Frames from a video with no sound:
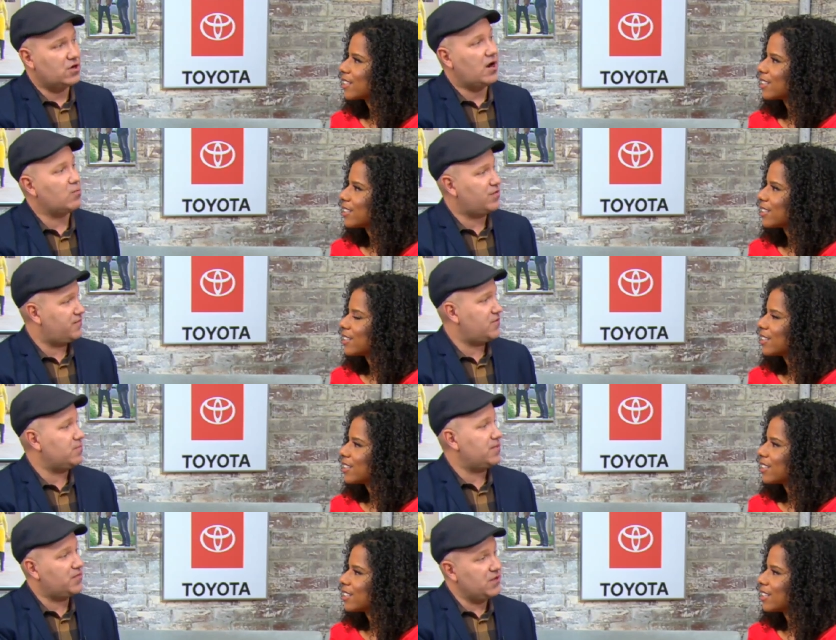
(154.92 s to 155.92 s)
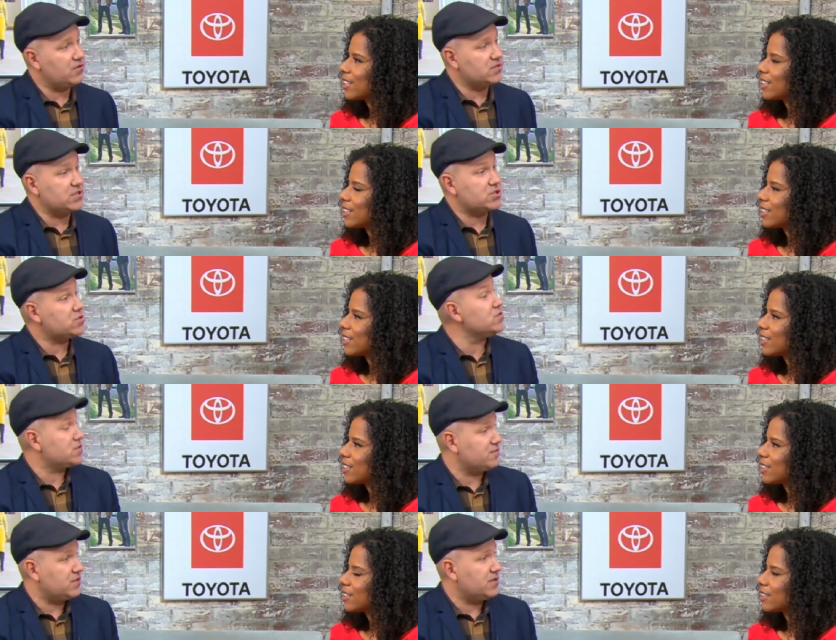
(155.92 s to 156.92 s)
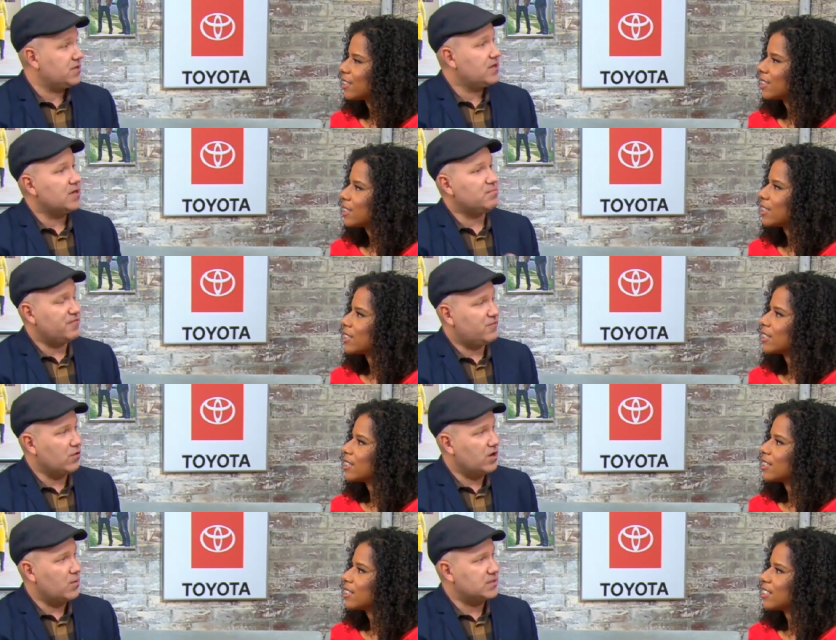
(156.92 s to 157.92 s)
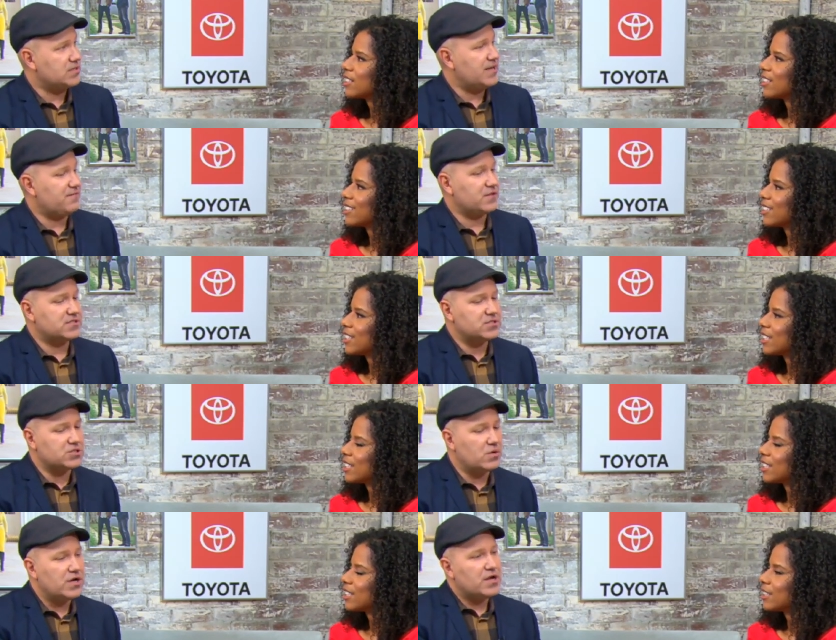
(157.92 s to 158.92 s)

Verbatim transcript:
Speaker 1: gone with a film in theaters exclusively before going to Netflix. And so